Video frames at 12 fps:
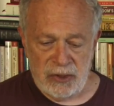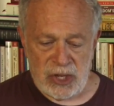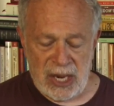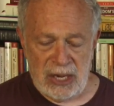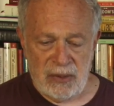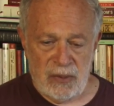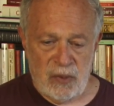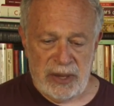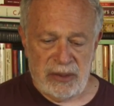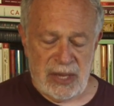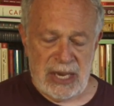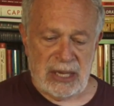Jane,
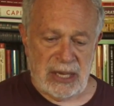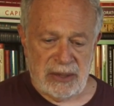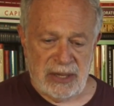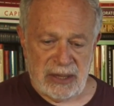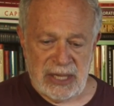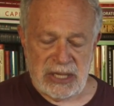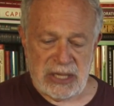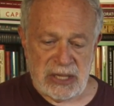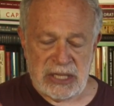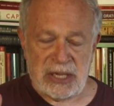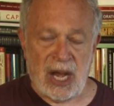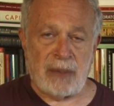we think that this
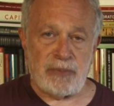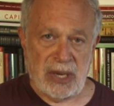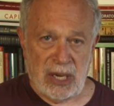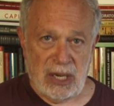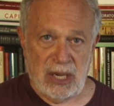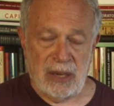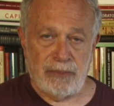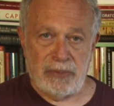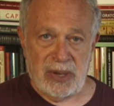zombie